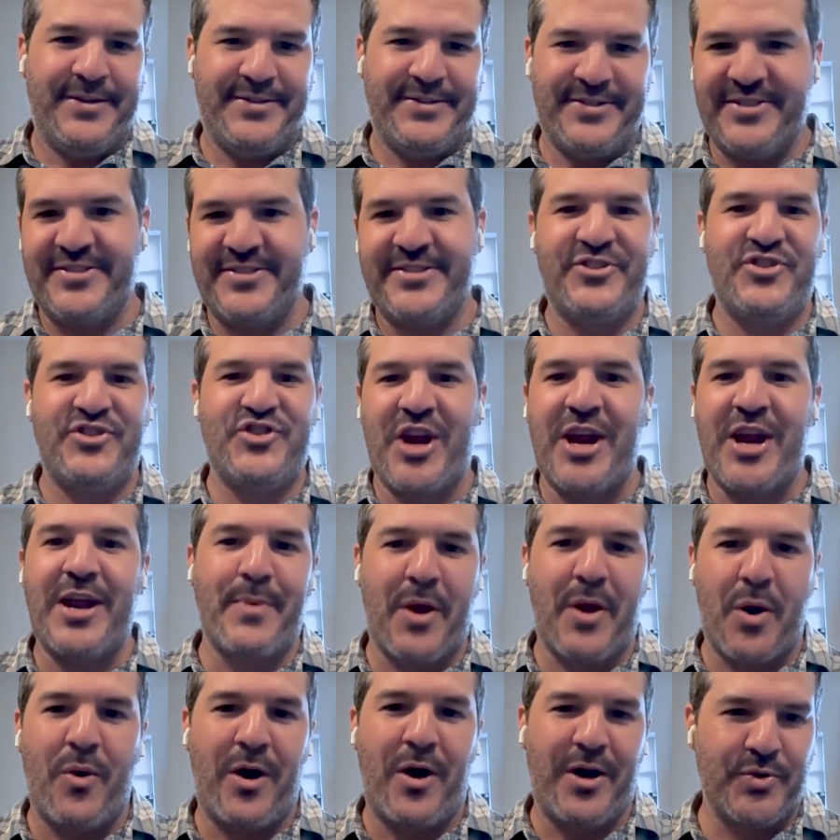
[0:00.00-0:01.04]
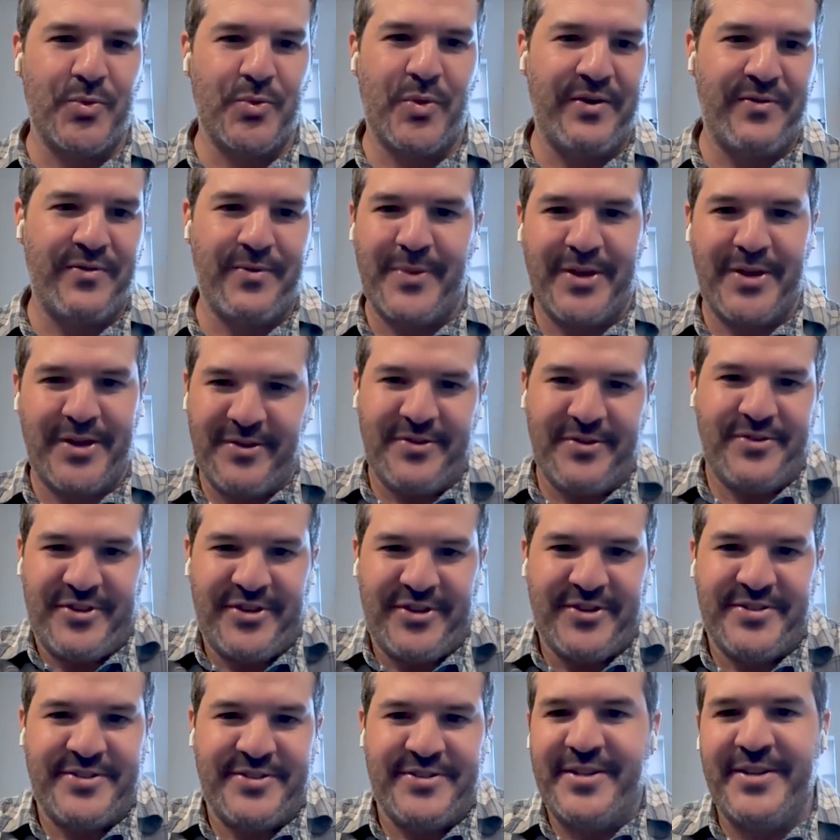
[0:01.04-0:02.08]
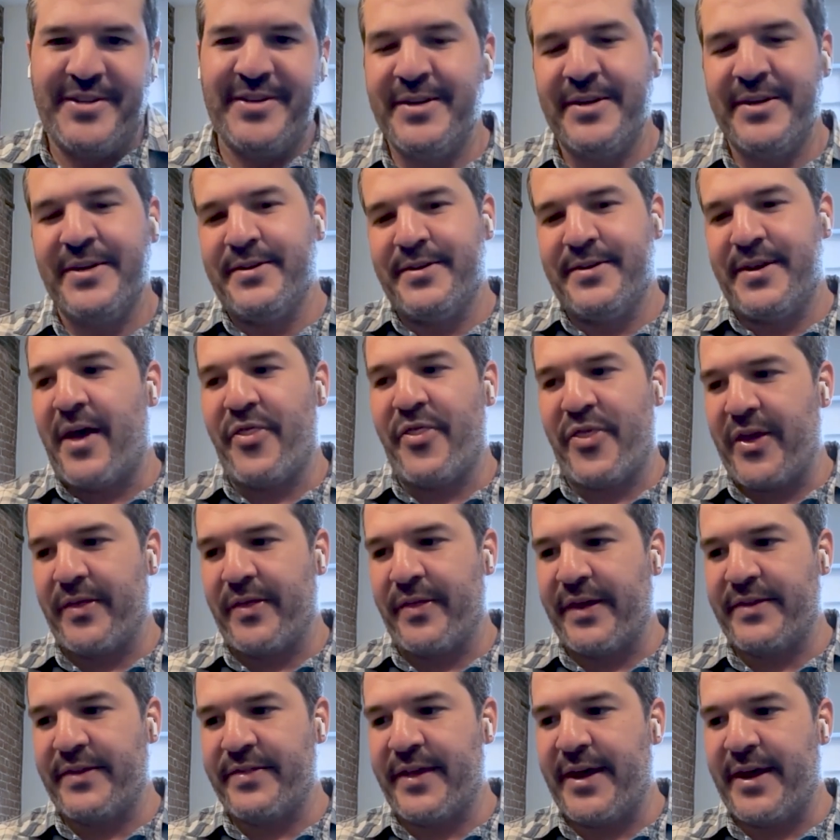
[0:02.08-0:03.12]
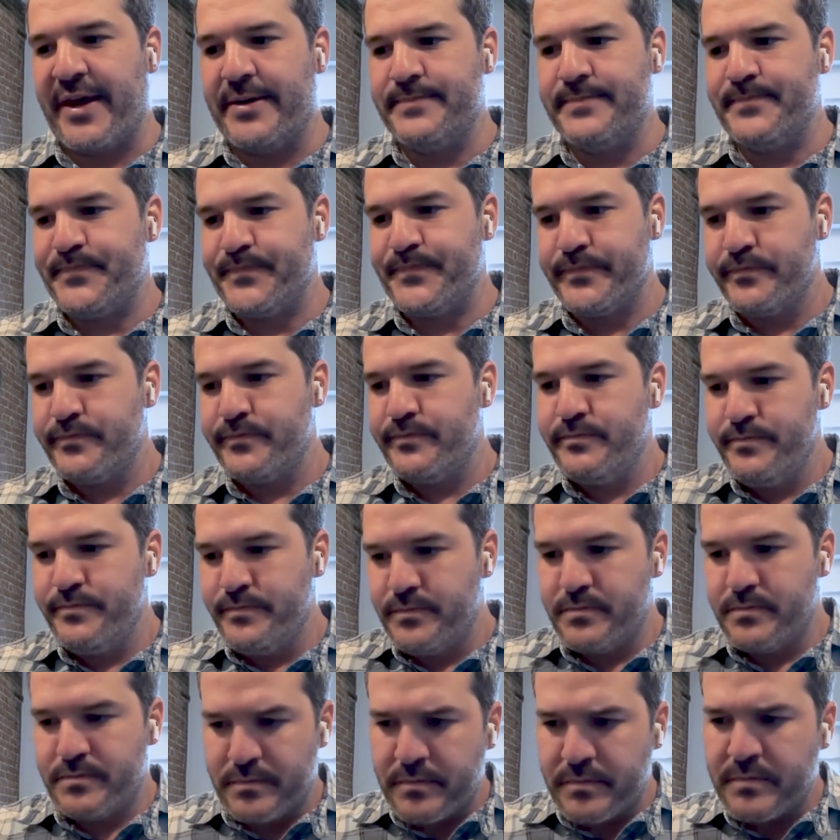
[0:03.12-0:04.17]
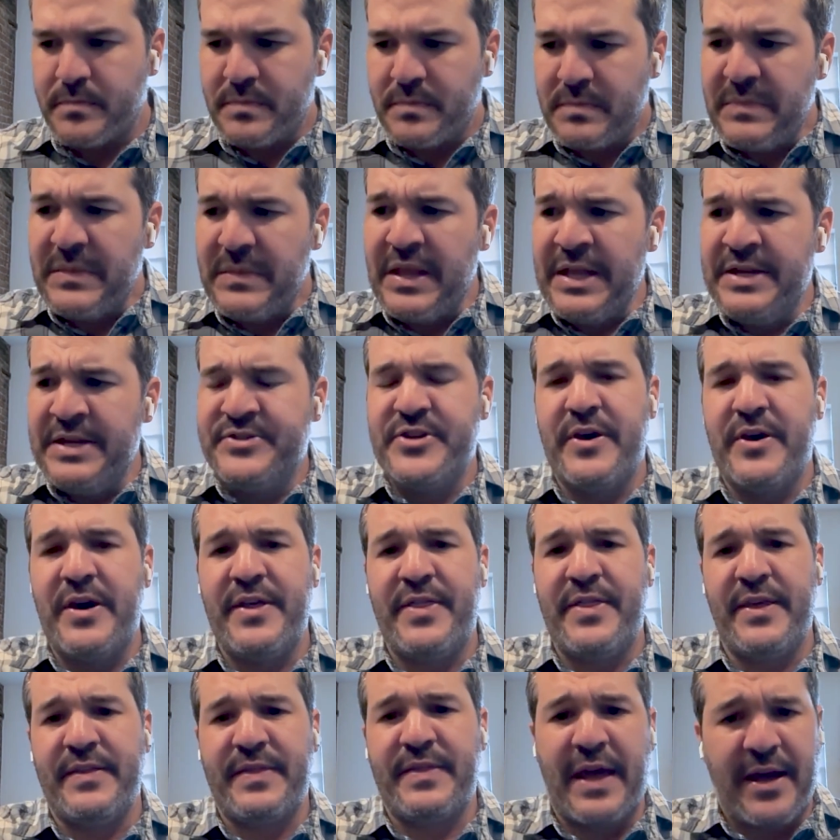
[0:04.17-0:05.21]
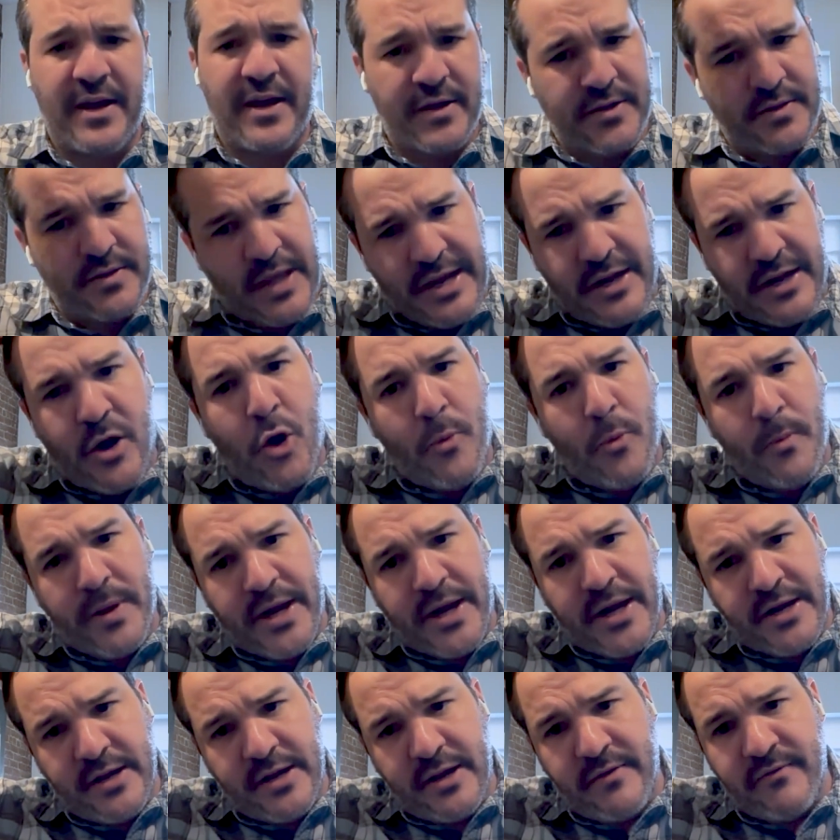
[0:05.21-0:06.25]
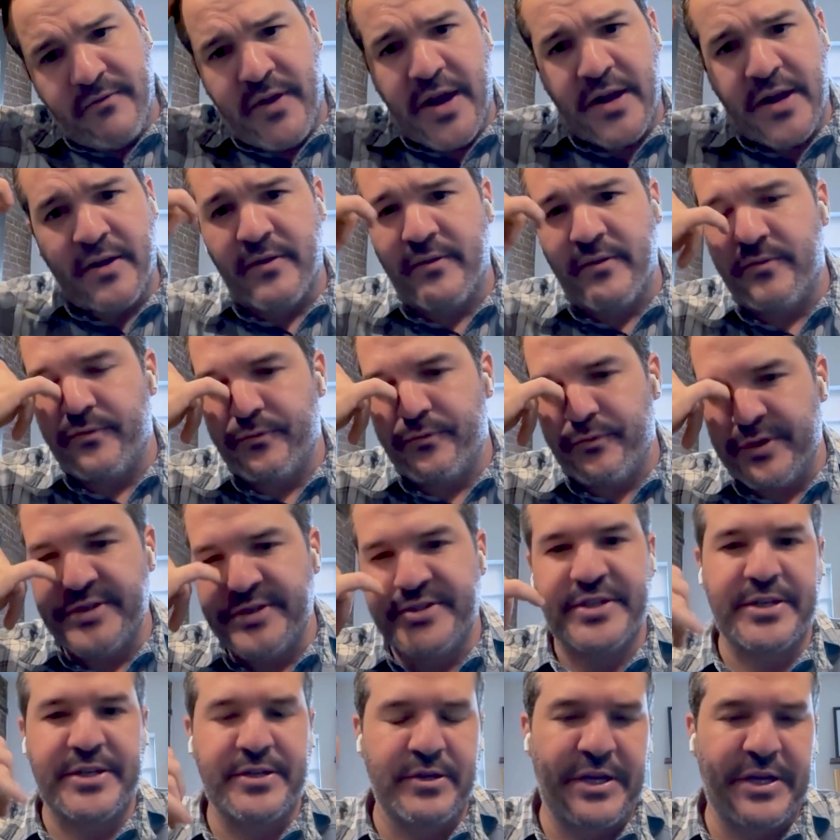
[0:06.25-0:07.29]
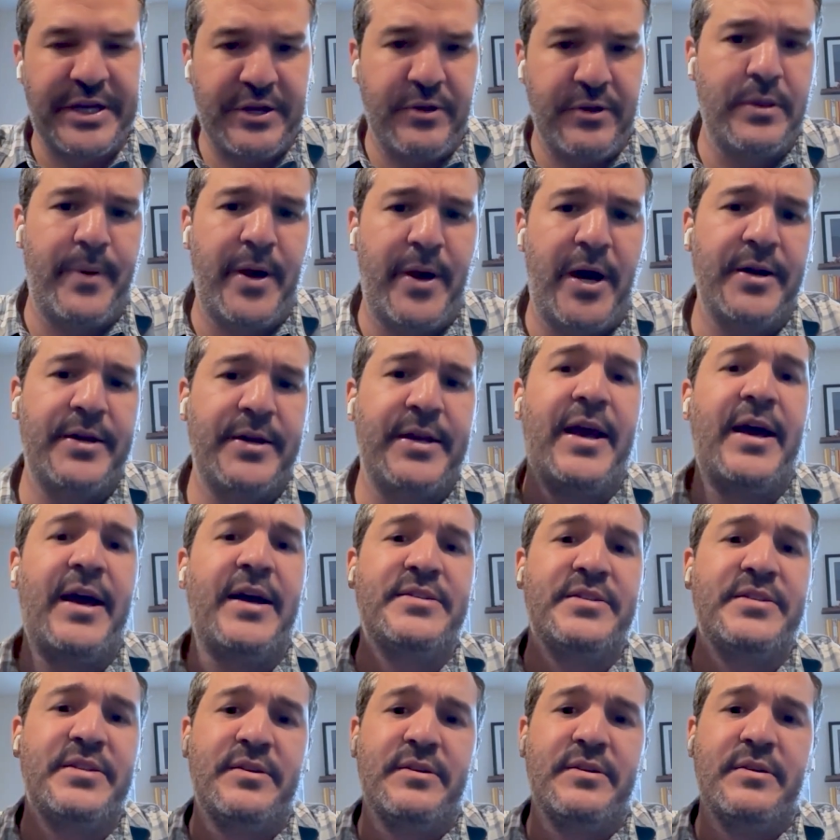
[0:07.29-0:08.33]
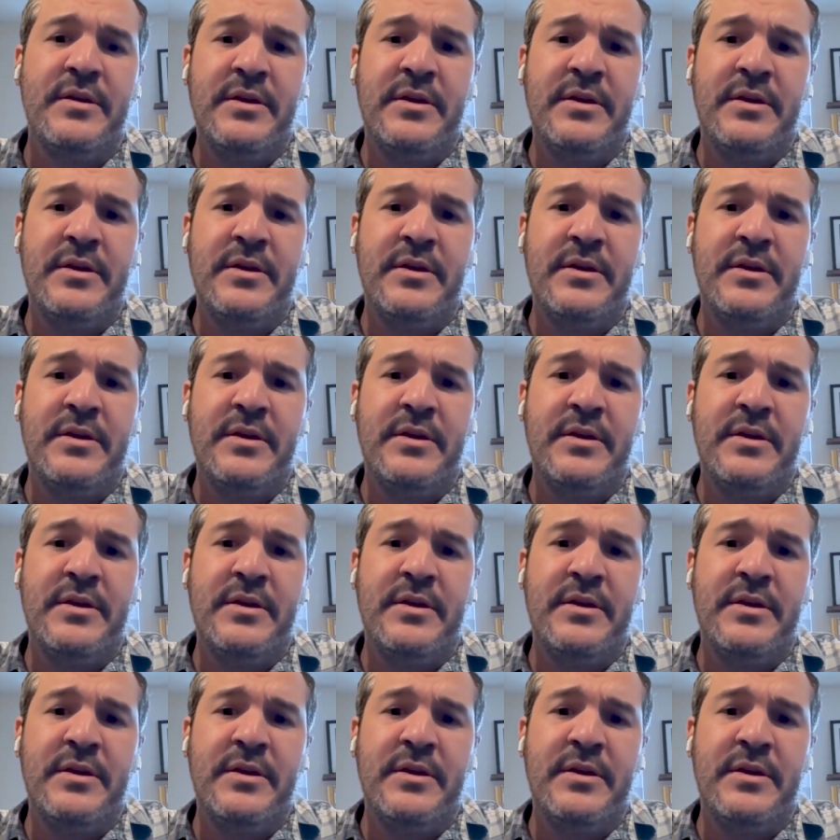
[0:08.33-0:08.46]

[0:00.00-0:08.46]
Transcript: a shame I walked away from it. It was just nothing like that. And so I think that culminating event of listening, hearing the podcast, and